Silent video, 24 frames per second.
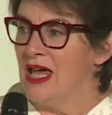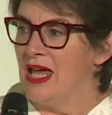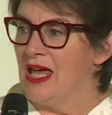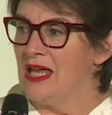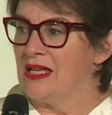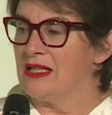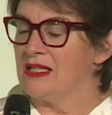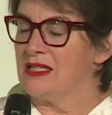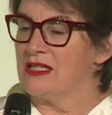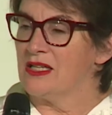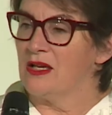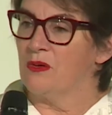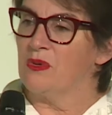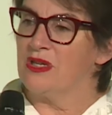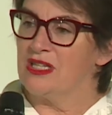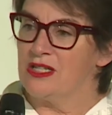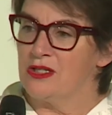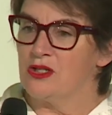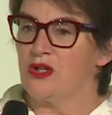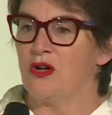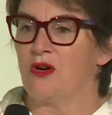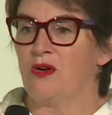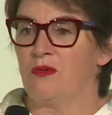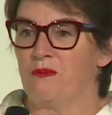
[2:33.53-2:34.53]
and so we
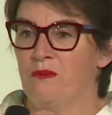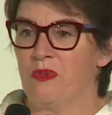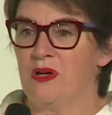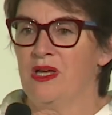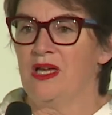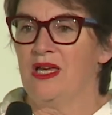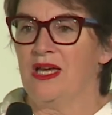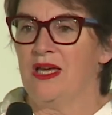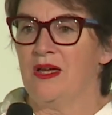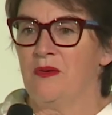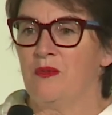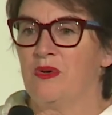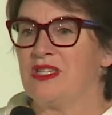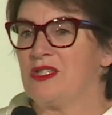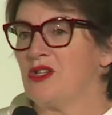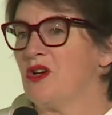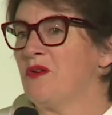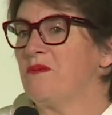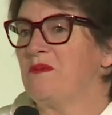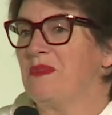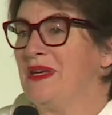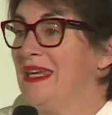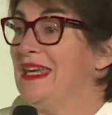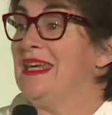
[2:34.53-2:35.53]
stop we
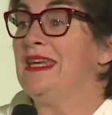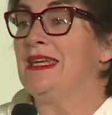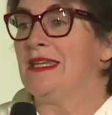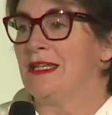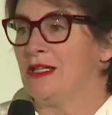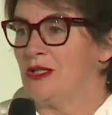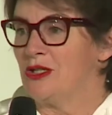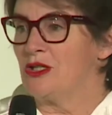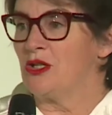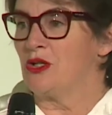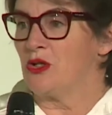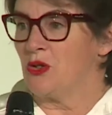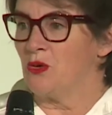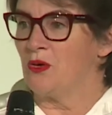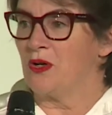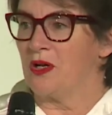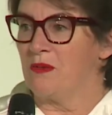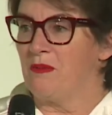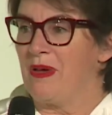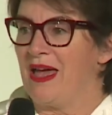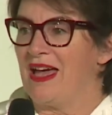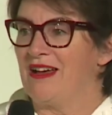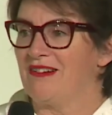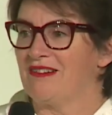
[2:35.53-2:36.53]
stop needing to talk
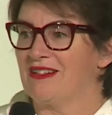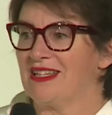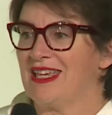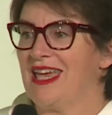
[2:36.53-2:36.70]
about